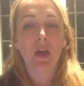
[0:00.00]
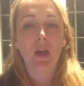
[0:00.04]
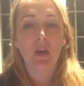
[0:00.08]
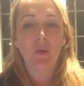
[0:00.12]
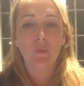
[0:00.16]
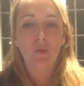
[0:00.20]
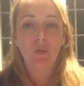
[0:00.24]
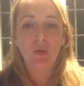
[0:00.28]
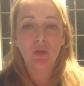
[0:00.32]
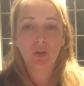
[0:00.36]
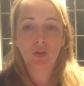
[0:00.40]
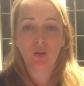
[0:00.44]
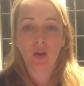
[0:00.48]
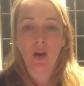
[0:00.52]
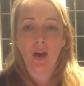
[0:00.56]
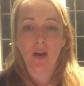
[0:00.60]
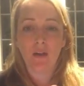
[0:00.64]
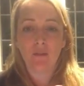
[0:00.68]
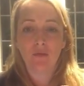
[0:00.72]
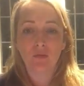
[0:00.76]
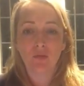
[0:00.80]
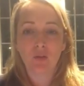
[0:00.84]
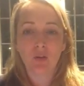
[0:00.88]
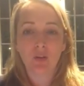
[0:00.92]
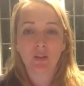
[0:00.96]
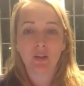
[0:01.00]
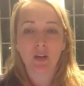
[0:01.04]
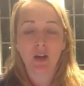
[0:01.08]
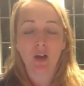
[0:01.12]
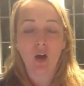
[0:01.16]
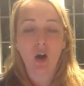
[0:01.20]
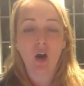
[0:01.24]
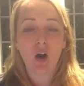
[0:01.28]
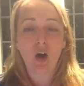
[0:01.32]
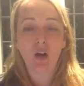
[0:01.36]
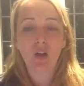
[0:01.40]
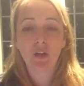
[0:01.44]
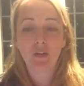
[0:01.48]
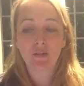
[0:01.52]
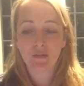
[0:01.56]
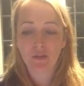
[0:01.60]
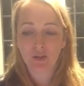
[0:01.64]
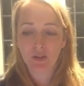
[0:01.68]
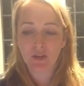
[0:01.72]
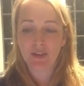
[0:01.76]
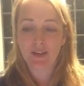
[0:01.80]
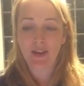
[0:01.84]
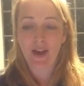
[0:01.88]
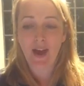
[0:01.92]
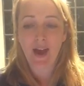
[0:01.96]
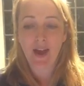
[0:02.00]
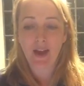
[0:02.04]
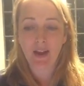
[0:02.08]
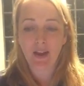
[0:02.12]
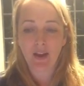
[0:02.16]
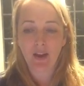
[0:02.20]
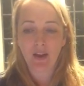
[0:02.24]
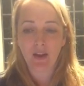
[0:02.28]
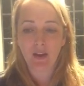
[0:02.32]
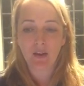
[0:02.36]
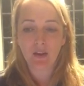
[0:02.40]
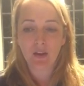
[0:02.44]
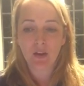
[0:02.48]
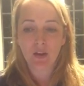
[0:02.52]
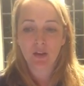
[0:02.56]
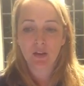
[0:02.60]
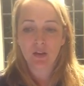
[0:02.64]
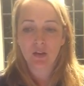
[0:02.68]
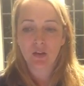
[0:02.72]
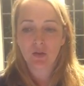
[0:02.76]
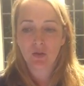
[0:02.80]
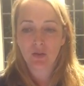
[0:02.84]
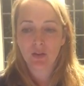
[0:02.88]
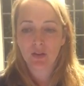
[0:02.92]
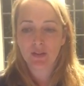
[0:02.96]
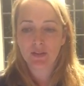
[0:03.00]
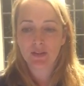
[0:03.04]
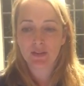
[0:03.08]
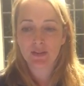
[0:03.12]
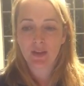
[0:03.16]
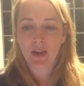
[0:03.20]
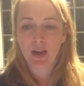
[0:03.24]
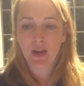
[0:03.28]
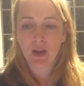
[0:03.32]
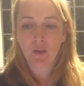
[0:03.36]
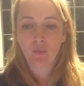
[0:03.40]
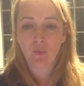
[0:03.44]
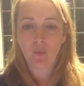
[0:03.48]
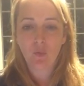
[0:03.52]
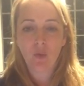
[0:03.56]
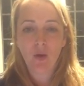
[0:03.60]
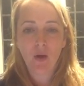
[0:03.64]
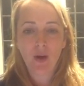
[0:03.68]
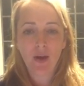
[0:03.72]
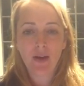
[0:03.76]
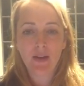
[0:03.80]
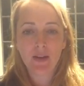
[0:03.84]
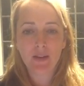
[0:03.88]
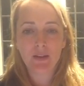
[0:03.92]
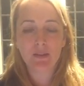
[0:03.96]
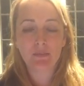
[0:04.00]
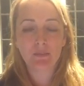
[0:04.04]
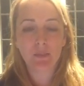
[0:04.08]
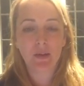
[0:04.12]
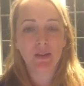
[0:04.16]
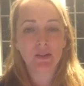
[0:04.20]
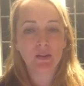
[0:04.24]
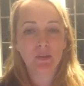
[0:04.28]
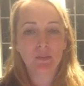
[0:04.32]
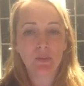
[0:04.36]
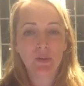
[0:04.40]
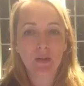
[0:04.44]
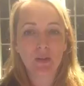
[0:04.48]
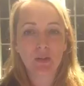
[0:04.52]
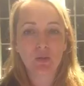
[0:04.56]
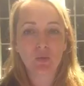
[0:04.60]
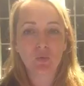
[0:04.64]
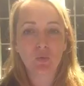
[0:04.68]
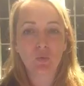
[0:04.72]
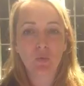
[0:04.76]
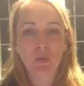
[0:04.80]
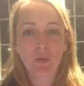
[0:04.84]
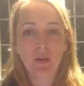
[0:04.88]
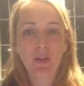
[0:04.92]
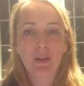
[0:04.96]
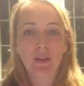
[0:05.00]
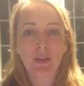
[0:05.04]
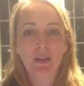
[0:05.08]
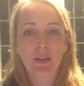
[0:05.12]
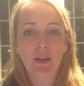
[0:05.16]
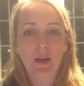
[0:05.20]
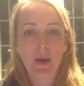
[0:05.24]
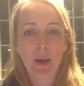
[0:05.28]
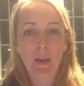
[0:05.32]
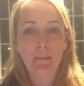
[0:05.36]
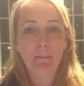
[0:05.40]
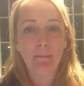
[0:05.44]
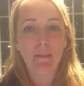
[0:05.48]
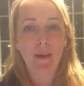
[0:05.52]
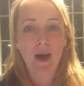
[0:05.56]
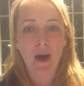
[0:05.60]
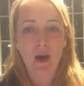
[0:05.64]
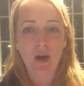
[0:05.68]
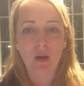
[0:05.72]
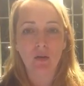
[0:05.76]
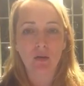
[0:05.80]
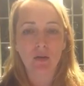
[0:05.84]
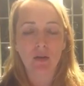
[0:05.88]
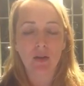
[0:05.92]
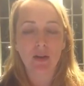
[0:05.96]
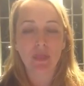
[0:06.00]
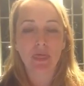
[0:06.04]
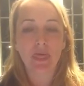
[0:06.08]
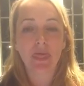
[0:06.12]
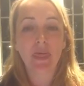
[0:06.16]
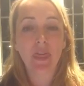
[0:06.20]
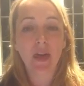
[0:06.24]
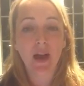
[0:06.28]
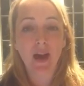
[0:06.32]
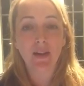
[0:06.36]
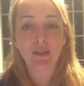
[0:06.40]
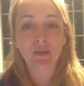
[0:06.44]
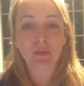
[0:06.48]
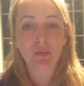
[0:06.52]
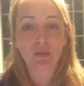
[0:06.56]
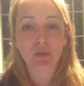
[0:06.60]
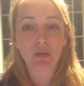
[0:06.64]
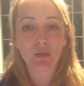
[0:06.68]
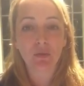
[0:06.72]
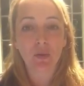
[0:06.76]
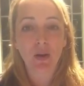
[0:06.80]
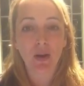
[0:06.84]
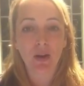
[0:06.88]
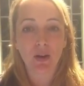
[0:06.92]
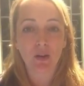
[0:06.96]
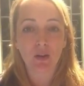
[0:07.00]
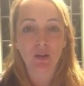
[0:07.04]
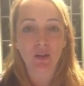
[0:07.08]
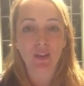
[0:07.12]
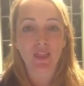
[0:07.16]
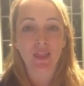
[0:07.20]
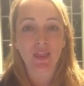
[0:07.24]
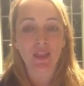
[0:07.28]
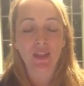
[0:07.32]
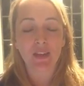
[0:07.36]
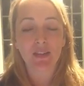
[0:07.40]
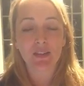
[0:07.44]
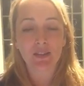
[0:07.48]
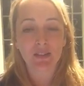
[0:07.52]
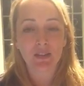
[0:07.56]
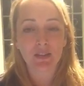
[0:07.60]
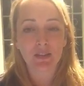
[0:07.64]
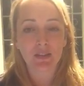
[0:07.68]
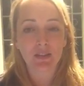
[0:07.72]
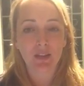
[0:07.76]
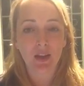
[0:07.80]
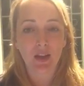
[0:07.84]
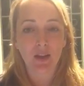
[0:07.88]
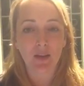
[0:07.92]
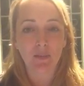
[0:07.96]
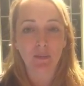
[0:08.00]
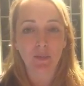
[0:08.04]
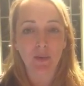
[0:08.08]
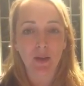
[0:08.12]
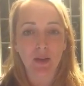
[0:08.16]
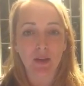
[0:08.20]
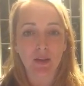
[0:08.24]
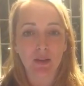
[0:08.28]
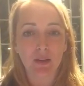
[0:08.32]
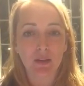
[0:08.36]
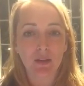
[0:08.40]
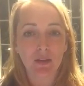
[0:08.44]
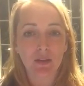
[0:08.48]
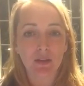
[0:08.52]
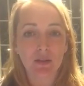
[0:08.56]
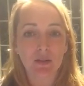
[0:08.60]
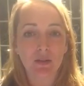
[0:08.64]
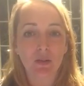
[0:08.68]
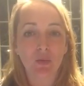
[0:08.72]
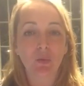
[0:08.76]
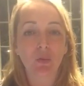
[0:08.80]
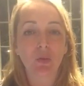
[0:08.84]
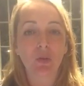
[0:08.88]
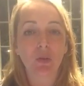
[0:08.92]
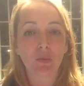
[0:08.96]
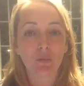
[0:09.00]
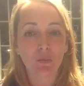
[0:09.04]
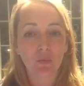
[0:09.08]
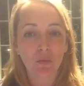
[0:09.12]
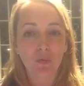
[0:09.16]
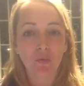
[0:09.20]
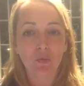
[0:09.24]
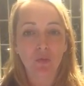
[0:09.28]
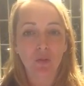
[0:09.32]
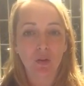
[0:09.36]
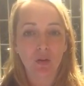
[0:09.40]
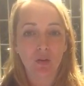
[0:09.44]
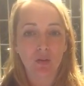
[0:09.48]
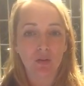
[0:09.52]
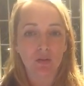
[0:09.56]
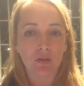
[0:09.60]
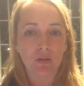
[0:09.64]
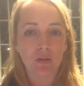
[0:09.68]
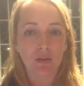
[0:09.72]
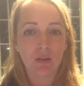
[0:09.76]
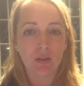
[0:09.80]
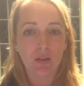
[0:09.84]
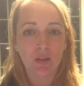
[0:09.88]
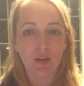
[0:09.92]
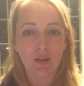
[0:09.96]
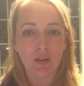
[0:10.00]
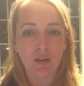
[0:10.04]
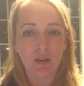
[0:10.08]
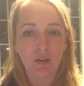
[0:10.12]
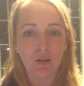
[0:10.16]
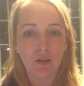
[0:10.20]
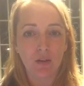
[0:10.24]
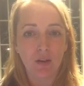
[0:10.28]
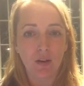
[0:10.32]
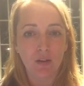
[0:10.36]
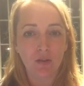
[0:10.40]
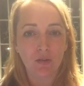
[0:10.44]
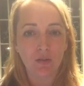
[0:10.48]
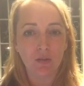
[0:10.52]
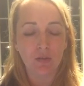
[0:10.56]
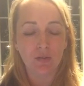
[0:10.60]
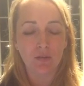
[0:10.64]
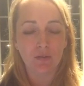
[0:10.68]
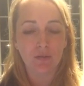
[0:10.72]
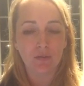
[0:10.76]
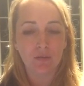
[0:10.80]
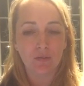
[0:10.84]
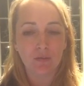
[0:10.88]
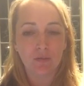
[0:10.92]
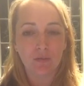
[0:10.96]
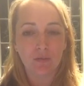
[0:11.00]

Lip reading: And when you have looked at all of your data, you can say, what is my speech really about? And that's when you write your thesis statement. And so we're going to move on to the introduction.